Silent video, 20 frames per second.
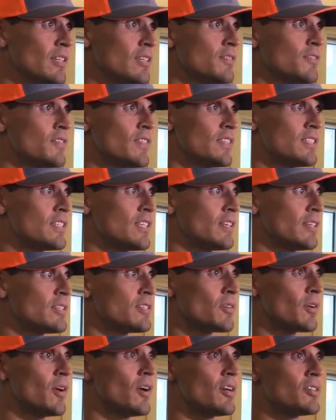The
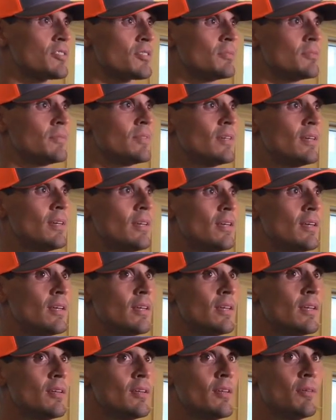facilities are awesome.
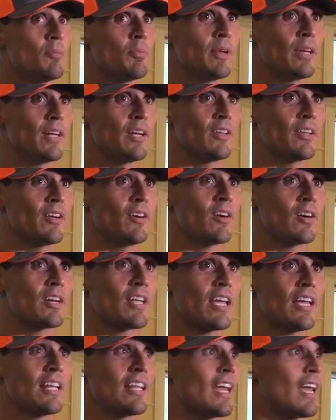Playing all the
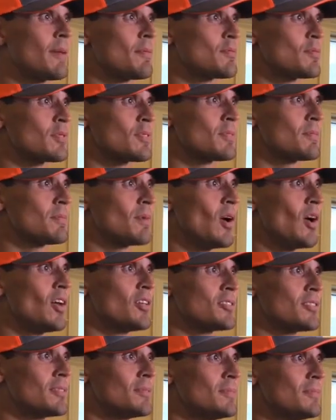arcade games was
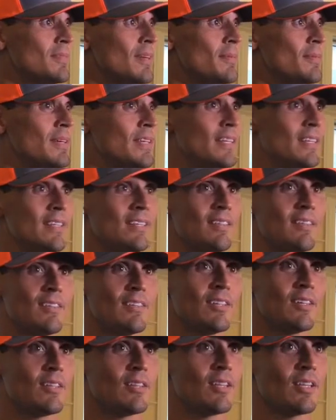awesome. I mean,
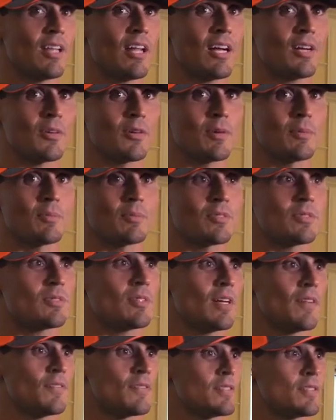the, the locker room
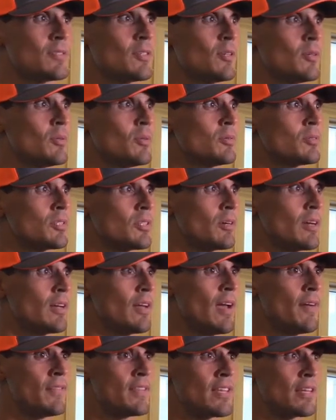stuff is cool. So
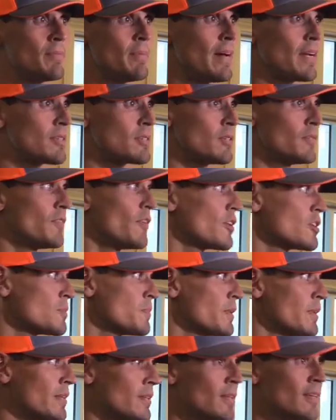everything about it so far has
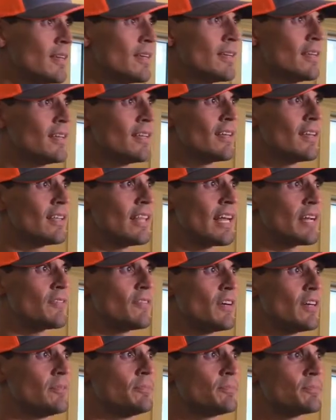been a lot of
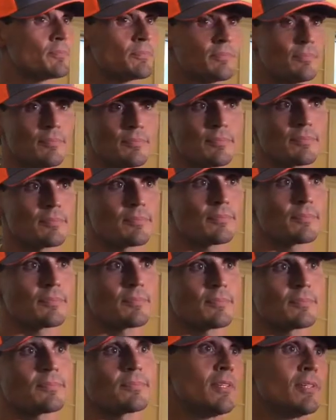fun. What are your
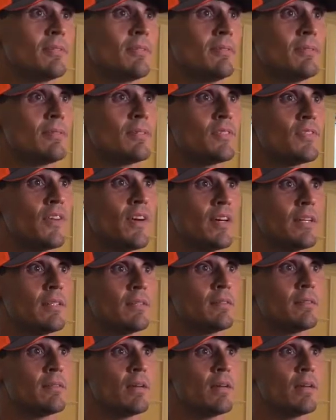impressions of it? It's fun.